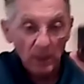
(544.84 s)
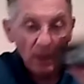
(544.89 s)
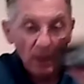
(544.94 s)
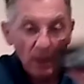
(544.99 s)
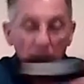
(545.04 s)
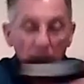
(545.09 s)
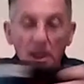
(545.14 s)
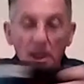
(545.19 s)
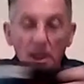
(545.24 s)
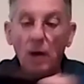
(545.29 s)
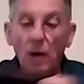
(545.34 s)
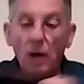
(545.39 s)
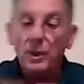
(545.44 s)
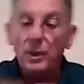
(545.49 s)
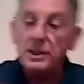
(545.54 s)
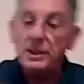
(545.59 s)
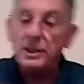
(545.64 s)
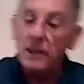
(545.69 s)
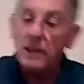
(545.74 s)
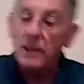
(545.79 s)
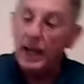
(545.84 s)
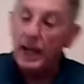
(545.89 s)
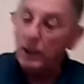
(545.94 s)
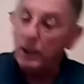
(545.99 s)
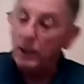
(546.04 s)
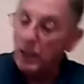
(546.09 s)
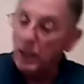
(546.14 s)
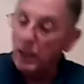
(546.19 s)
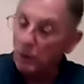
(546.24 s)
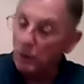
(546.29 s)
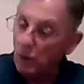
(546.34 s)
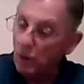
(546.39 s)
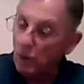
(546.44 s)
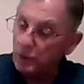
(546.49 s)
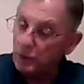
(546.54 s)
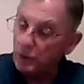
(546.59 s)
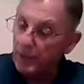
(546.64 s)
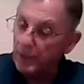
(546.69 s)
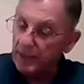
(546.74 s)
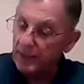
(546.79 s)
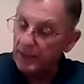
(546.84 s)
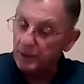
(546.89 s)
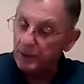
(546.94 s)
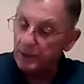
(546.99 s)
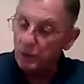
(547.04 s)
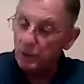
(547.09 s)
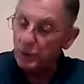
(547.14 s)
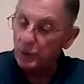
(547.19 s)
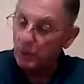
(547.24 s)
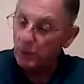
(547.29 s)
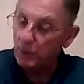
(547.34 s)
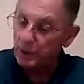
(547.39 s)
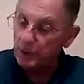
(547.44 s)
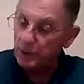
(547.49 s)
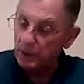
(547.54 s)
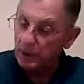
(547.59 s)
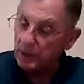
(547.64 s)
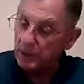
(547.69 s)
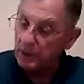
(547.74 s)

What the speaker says: Now, this Geiger counter also has two switches.